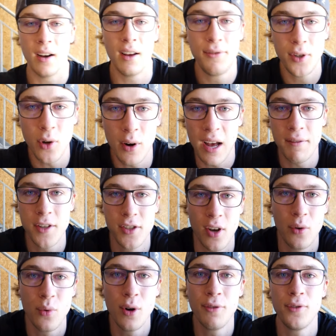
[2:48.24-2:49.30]
uh, if you don't have a
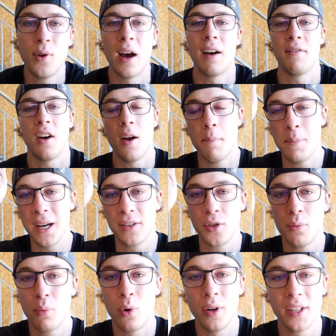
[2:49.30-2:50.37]
sunroof, you have a big
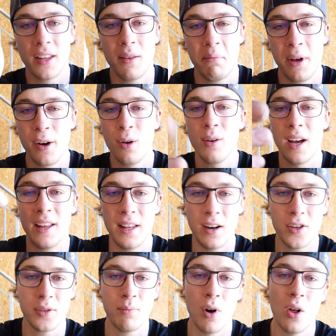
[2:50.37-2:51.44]
support in the middle and
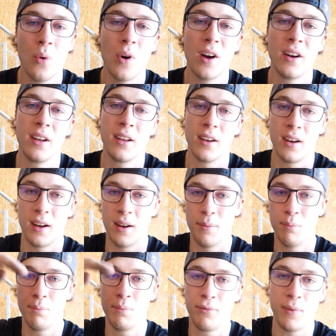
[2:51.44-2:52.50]
then a small one
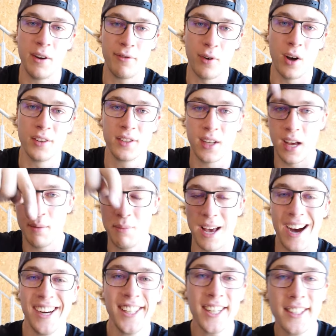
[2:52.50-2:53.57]
um, in front and
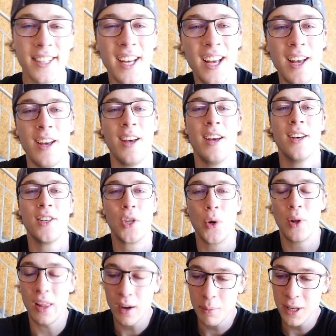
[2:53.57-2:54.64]
behind it.
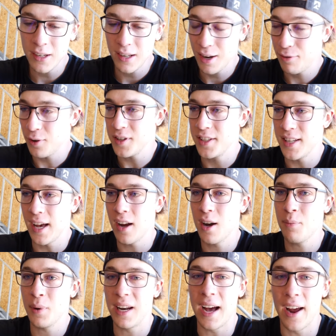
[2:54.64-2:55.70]
So a little bit of different
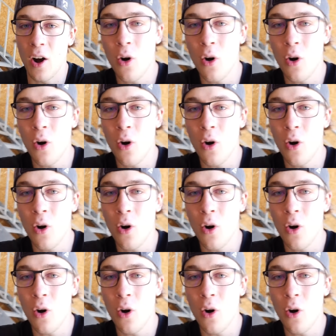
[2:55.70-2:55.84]
setup, and